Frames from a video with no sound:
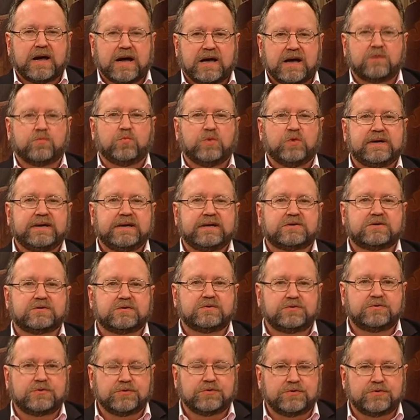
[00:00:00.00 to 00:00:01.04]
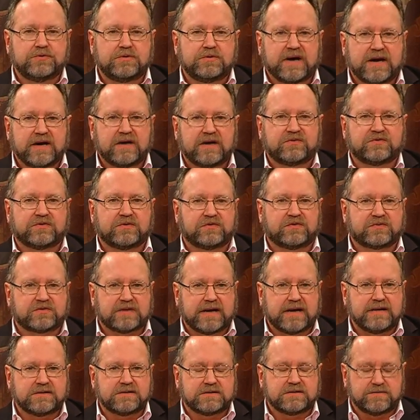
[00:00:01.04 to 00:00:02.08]
and willing to do as the
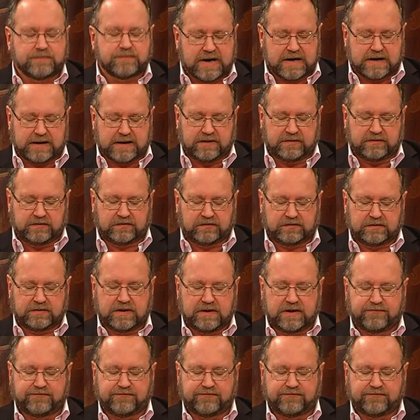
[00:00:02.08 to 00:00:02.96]
state demands,